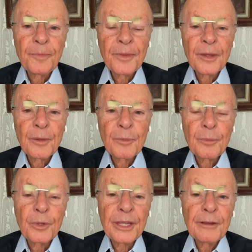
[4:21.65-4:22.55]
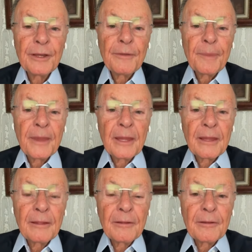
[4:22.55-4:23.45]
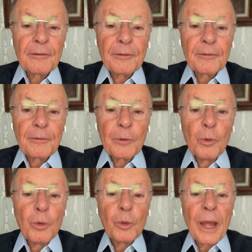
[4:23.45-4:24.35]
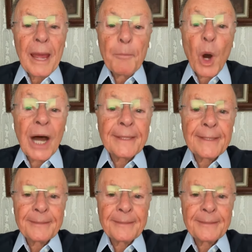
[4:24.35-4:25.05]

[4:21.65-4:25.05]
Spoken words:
Because it's trending.